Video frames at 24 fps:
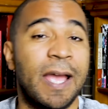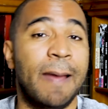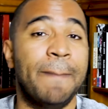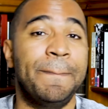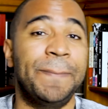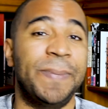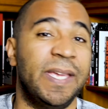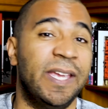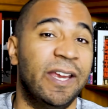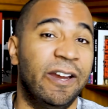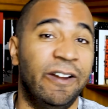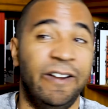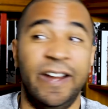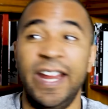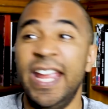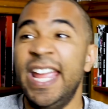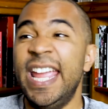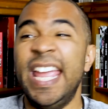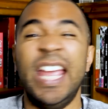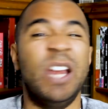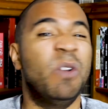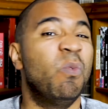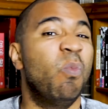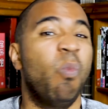appear
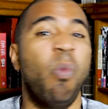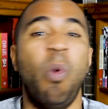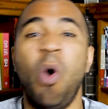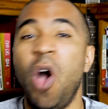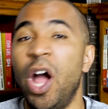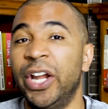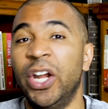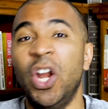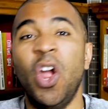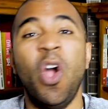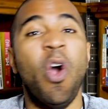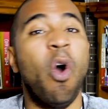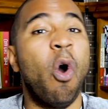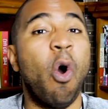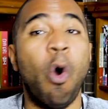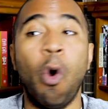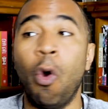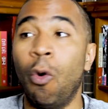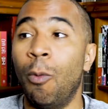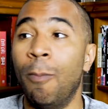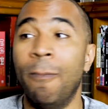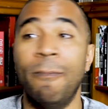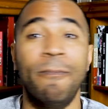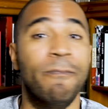in one or